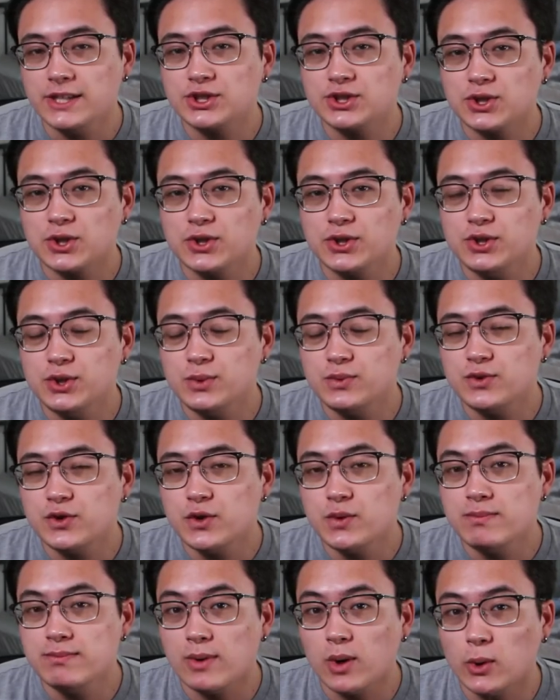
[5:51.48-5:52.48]
sure you
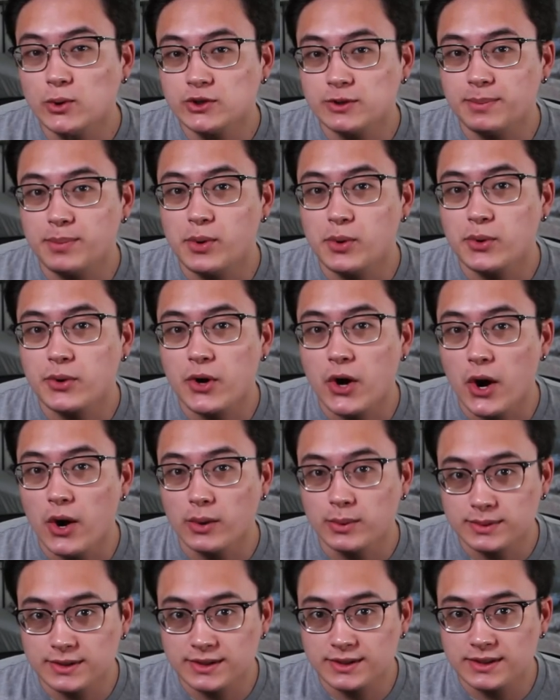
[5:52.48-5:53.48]
do multiple
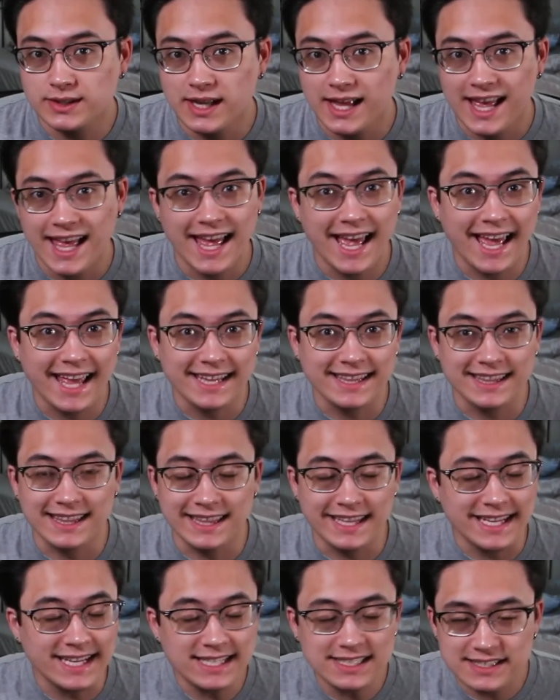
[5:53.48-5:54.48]
coats, at
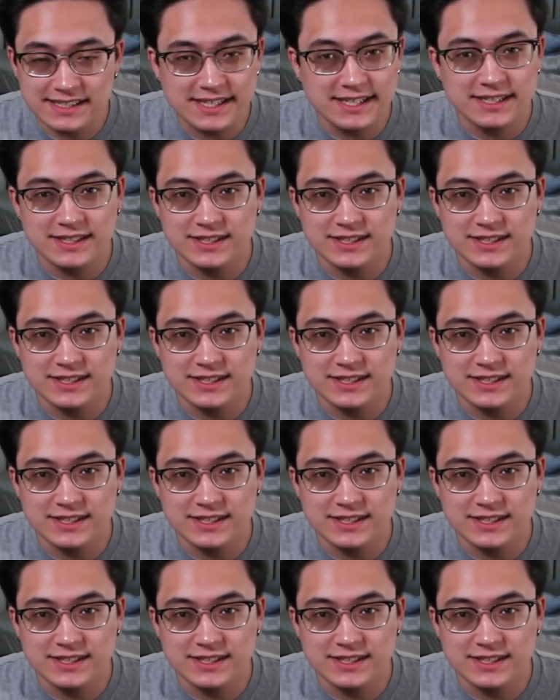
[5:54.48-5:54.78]
least